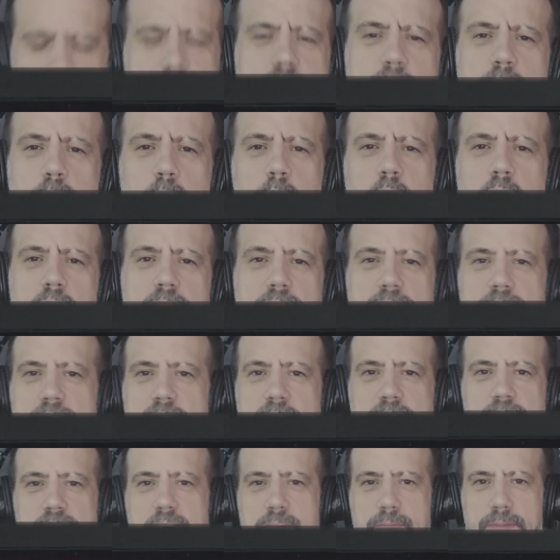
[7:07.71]
a
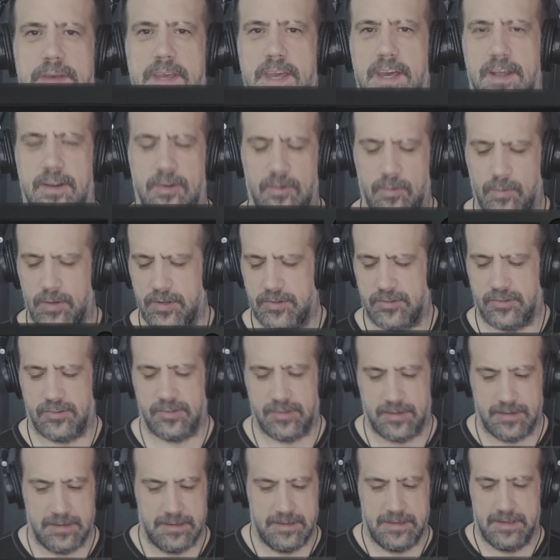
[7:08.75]
workstation piano,
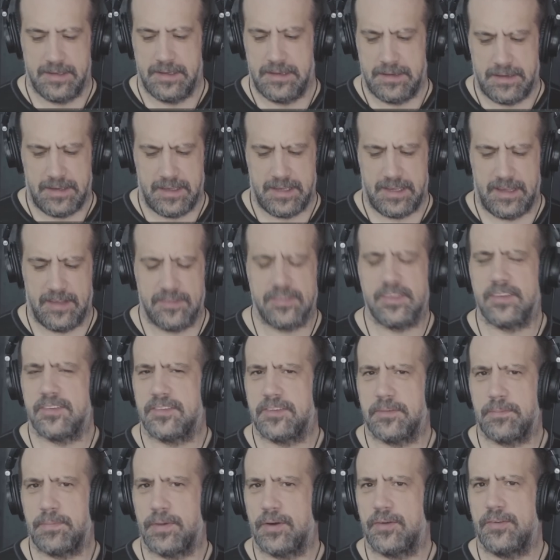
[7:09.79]
which I guess is
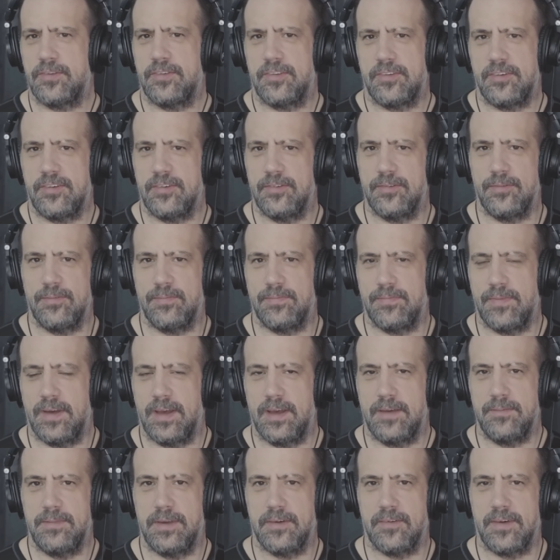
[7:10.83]
supposed to
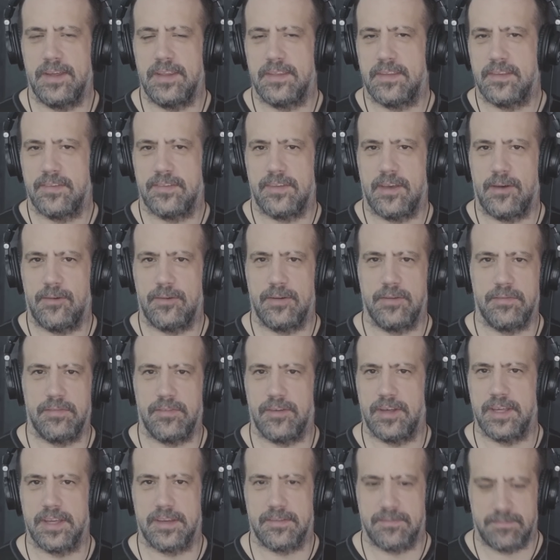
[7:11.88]
emulate the sound of
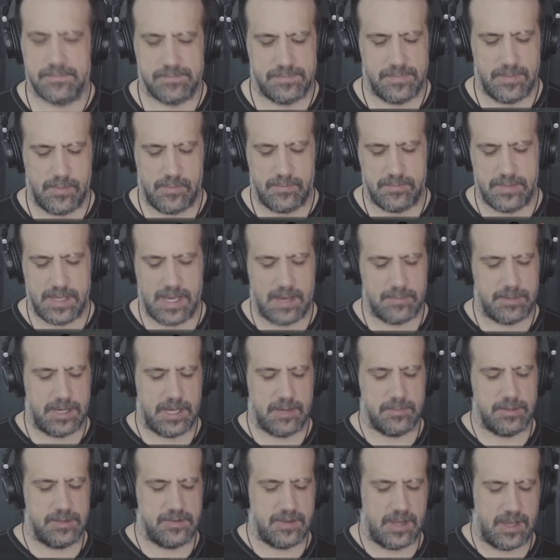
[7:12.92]
like a
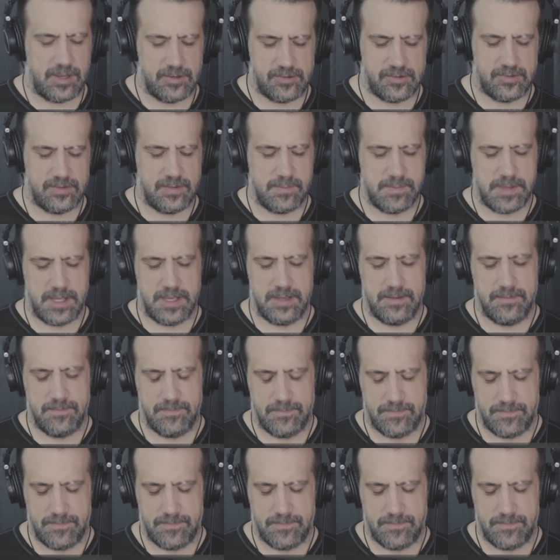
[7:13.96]
Yamaha Montage or something.